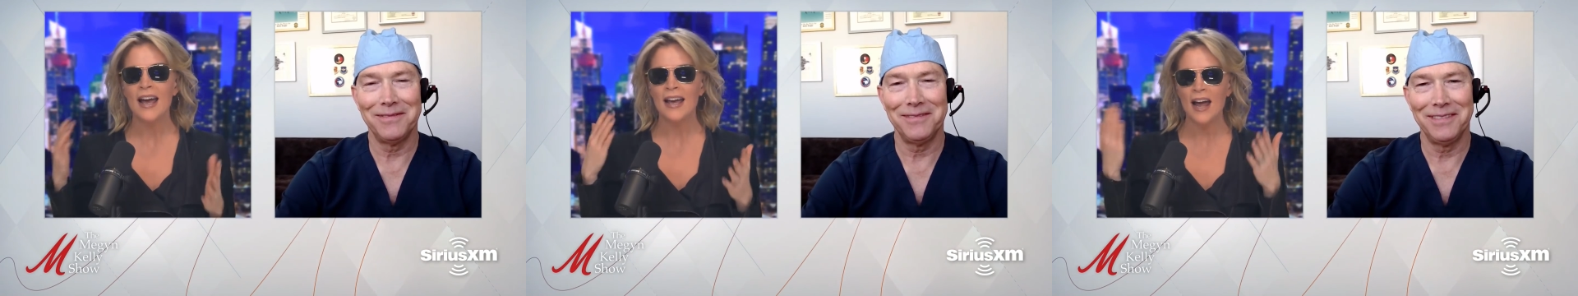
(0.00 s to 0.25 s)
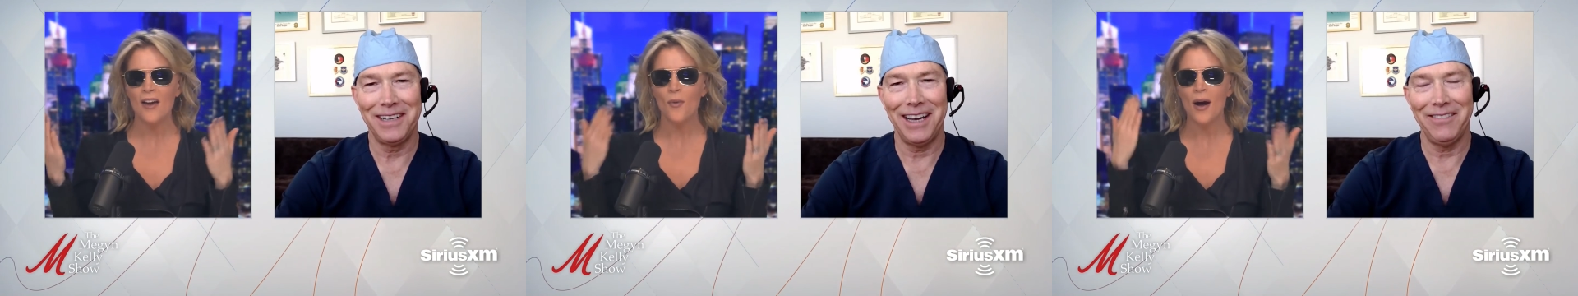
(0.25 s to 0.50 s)

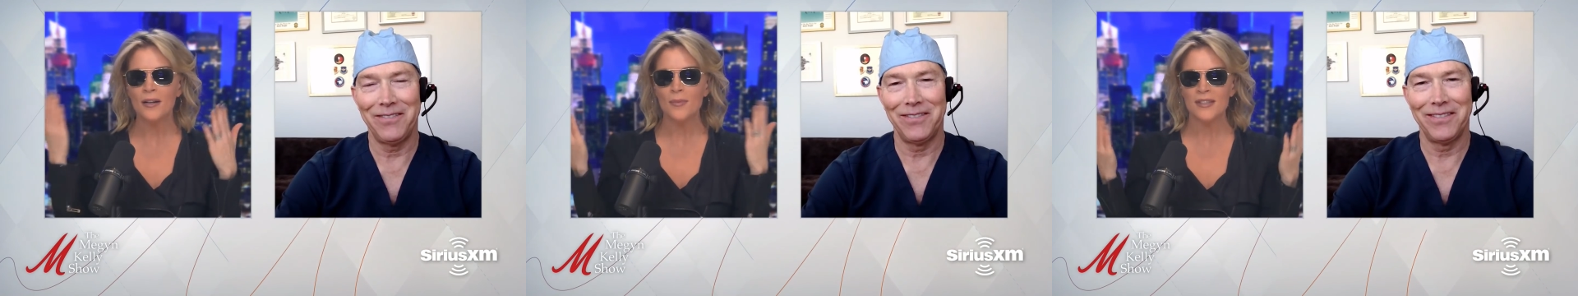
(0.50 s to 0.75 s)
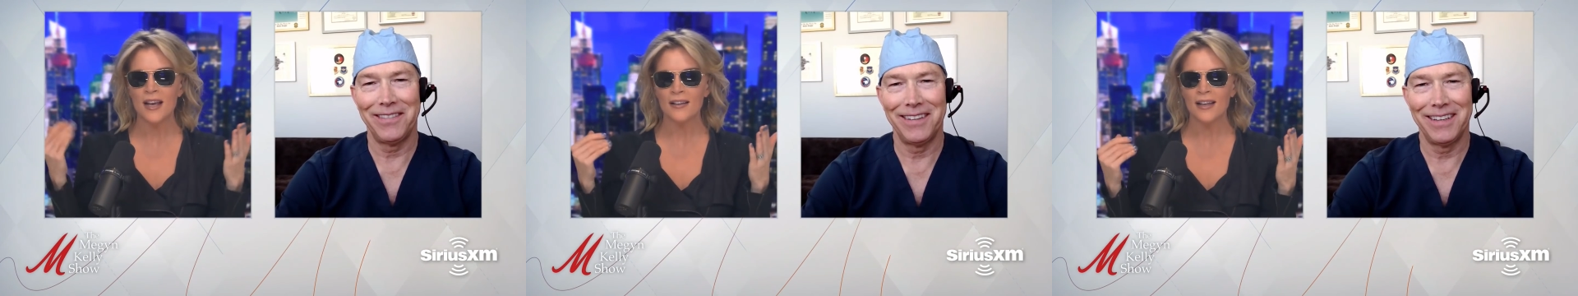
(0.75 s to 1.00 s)
Speaker 1: And I wound
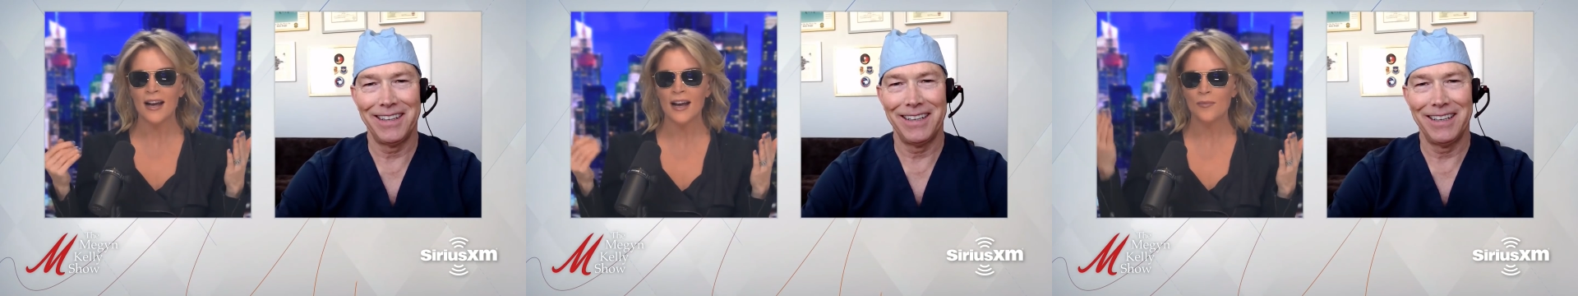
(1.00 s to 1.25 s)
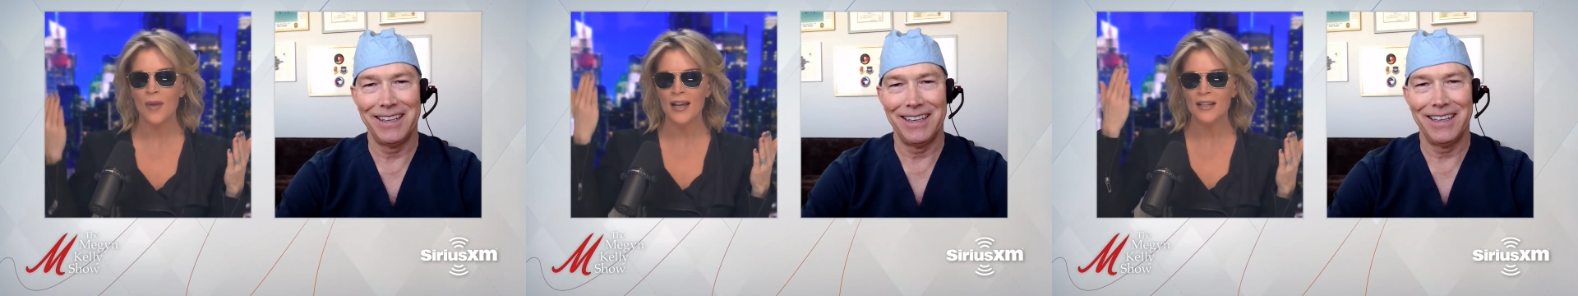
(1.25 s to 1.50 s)
up settling
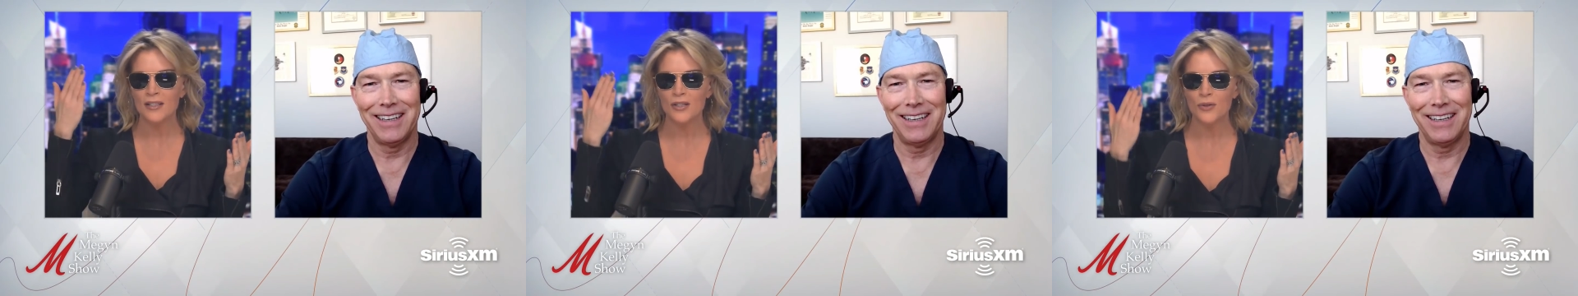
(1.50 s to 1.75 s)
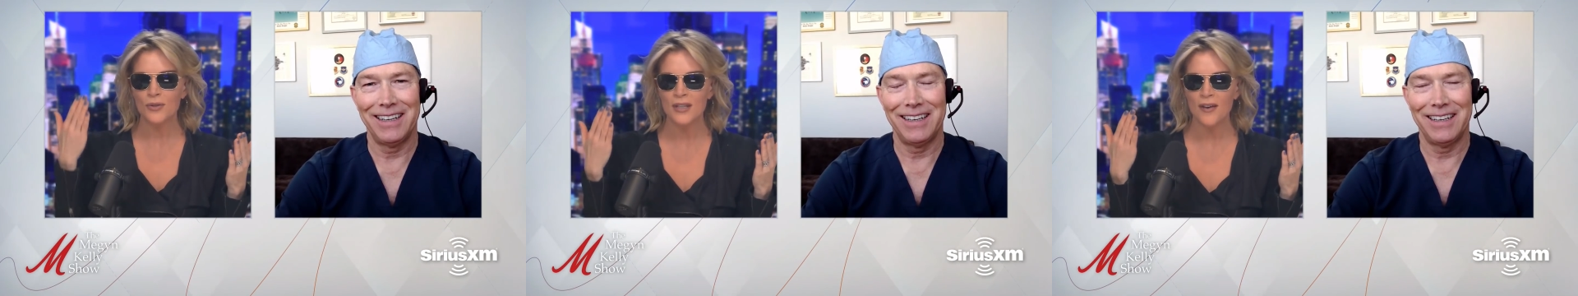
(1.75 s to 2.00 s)
on minus
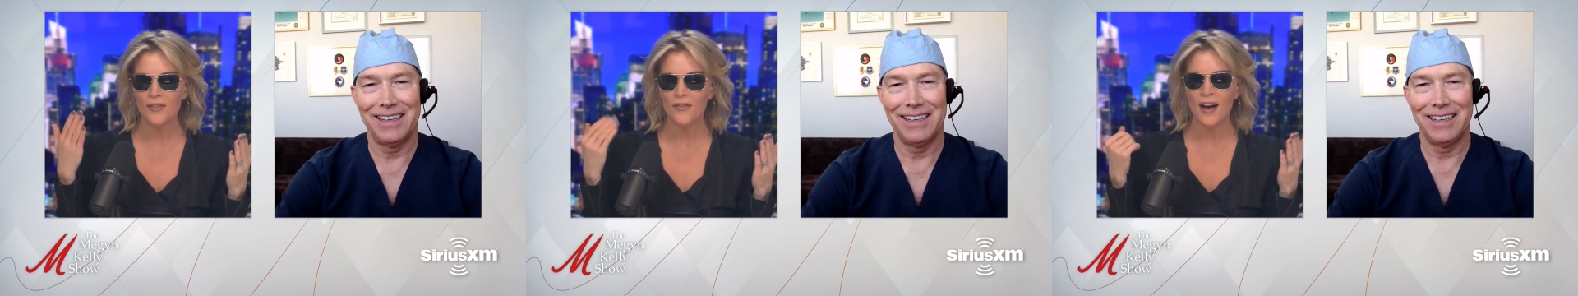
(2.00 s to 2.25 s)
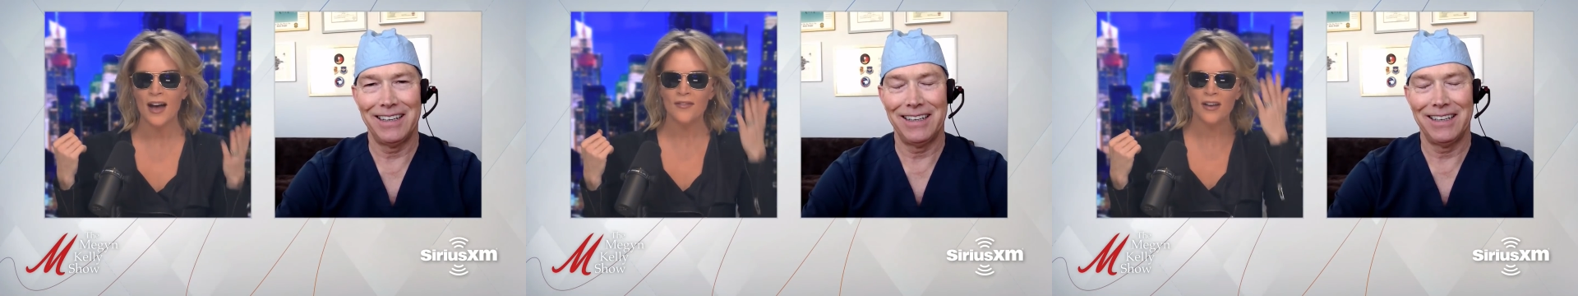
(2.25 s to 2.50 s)

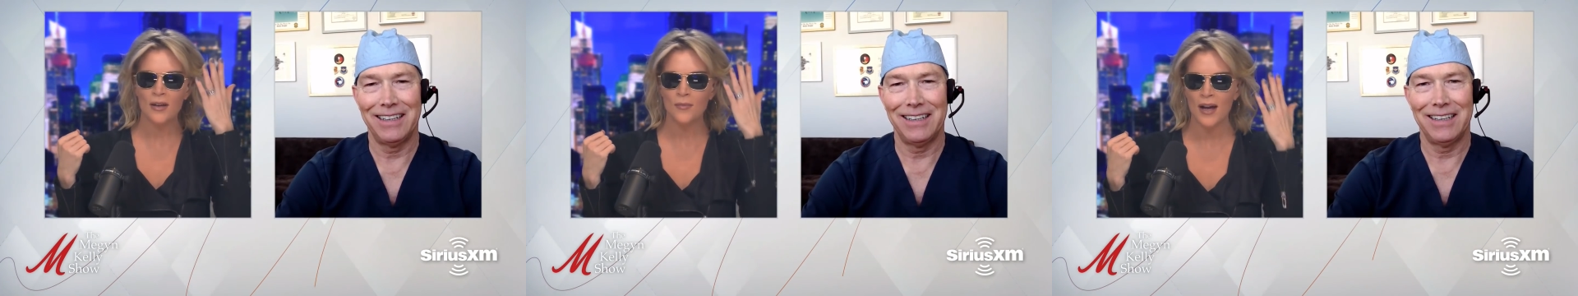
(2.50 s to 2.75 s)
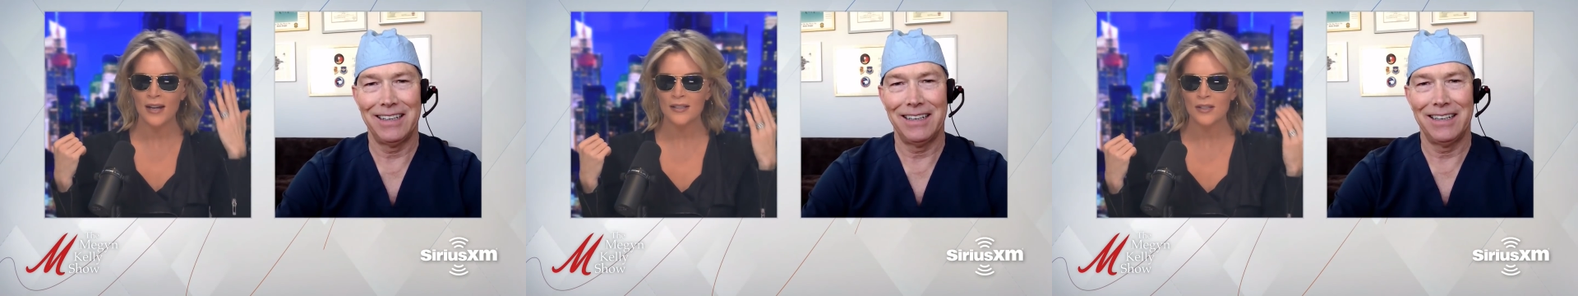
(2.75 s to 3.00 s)
275 and
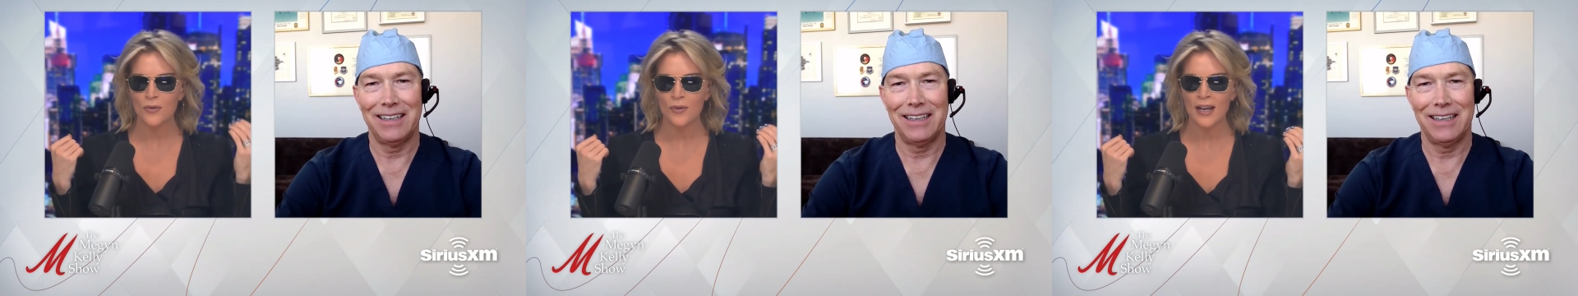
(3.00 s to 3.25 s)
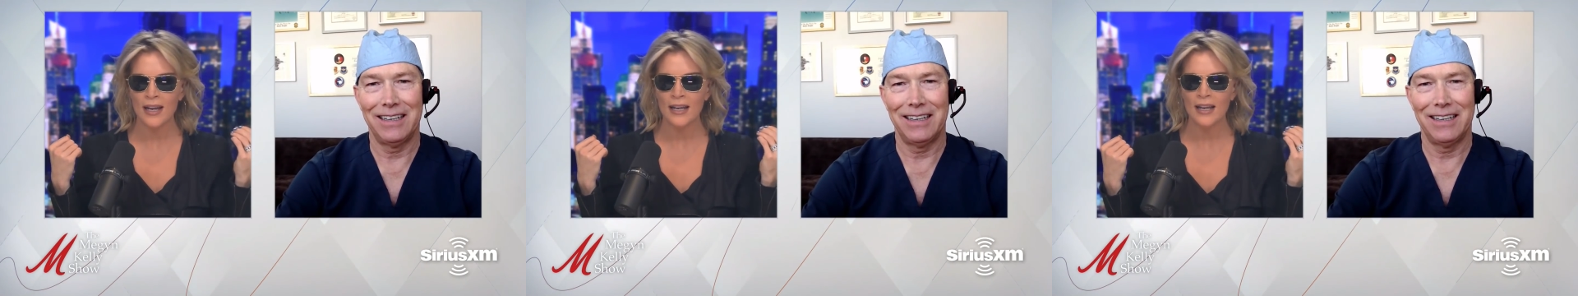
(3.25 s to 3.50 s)
minus
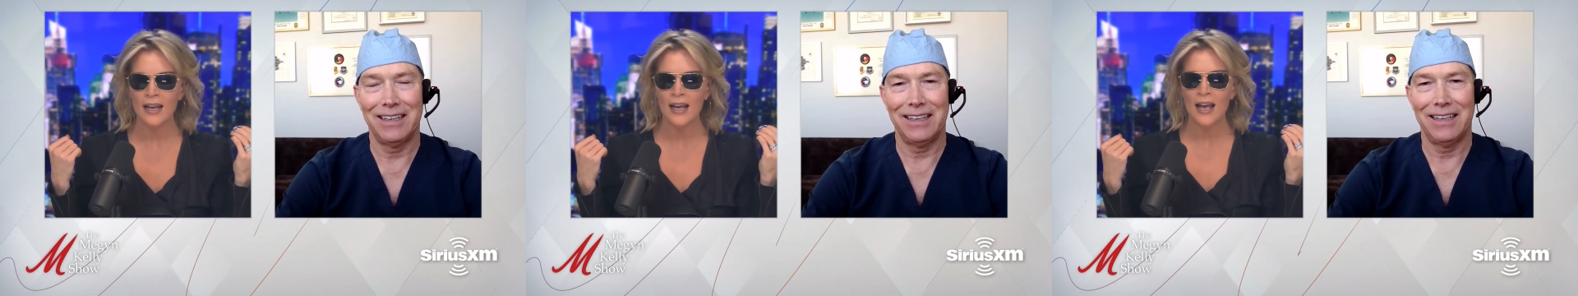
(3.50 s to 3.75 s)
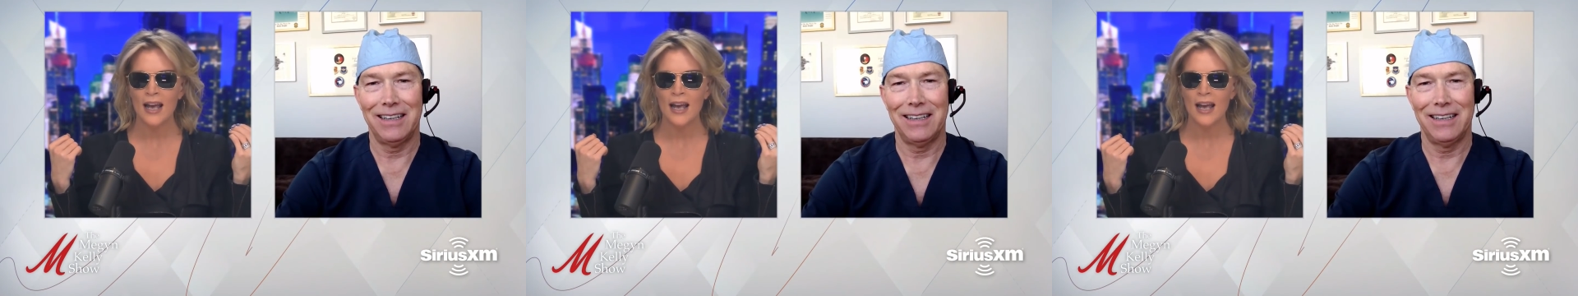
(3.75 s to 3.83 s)
3.